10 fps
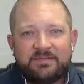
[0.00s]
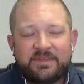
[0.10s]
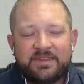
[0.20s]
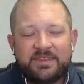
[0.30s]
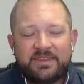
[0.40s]

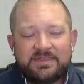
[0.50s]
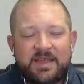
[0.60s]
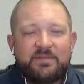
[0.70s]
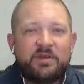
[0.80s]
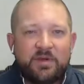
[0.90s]
It's
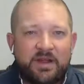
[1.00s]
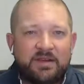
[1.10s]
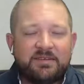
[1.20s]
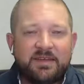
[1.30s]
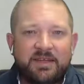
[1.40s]
everywhere.
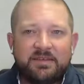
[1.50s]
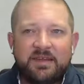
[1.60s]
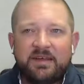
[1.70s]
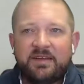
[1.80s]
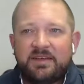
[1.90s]
And,
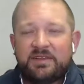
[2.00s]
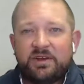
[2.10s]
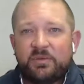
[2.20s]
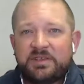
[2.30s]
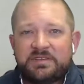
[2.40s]

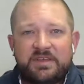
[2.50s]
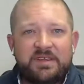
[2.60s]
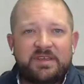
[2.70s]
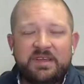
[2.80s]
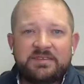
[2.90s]
we
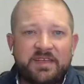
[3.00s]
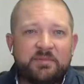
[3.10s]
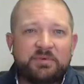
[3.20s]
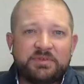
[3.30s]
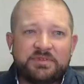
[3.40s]
see
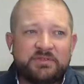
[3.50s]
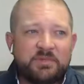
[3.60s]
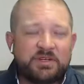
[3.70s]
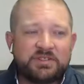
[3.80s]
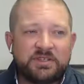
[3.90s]
examples of
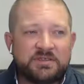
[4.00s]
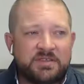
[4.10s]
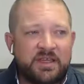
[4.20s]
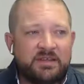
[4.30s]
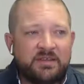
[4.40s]
merchants
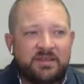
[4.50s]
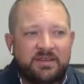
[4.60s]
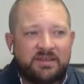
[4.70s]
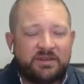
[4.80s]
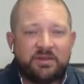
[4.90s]
that,
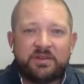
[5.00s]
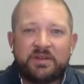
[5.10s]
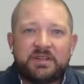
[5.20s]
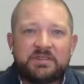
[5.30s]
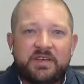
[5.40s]
they're in
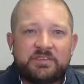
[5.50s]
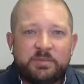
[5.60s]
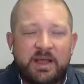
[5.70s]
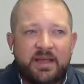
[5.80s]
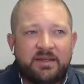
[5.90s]
a tough
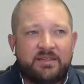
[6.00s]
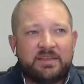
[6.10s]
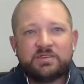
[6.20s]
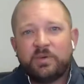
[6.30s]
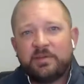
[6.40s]
spot and they
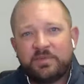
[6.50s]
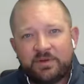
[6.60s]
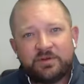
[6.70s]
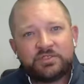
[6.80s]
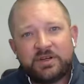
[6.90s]
swipe their
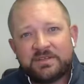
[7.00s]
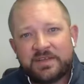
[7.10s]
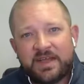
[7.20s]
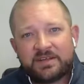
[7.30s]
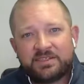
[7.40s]
own
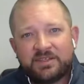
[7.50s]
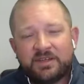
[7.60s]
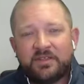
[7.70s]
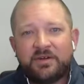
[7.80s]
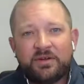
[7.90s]
transaction
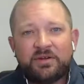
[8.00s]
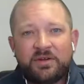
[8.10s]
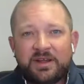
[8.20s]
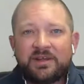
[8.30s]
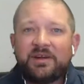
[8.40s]
on their own
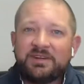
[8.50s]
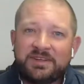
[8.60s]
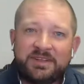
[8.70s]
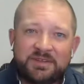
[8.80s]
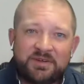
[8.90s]
credit card to
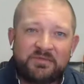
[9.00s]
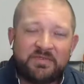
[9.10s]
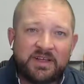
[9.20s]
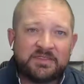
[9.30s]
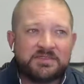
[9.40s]
get their own
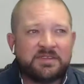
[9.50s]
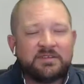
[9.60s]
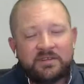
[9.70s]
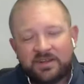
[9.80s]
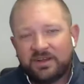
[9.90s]
funds, and
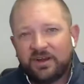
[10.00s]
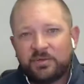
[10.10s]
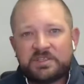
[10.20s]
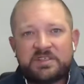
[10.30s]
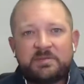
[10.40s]
our
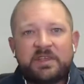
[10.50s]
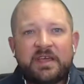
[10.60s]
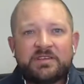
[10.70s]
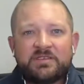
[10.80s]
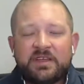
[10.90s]
risk team
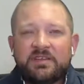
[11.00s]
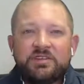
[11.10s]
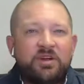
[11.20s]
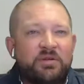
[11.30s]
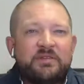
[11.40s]
catches it. And you
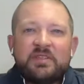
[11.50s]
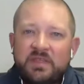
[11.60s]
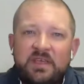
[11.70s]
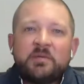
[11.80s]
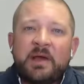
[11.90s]
don't even
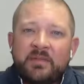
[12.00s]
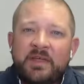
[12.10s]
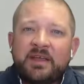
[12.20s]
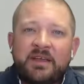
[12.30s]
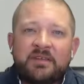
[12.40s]
think about
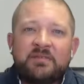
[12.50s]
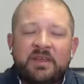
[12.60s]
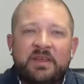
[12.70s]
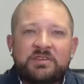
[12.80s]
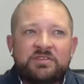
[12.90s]
that kind of
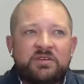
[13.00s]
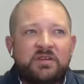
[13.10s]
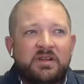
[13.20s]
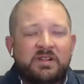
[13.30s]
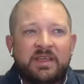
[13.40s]
thing as you're
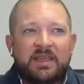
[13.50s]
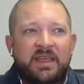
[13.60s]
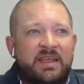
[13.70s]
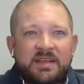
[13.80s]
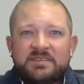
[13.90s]
like, hey
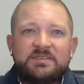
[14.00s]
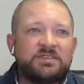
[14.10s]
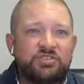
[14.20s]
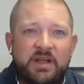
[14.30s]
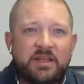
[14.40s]
guys, this is a
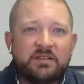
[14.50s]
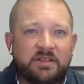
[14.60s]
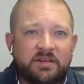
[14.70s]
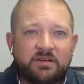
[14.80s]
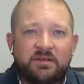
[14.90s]
dry
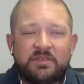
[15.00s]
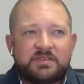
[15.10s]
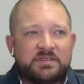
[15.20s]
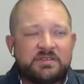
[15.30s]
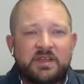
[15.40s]
cleaner, or this
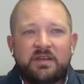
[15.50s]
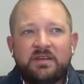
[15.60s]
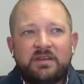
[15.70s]
is an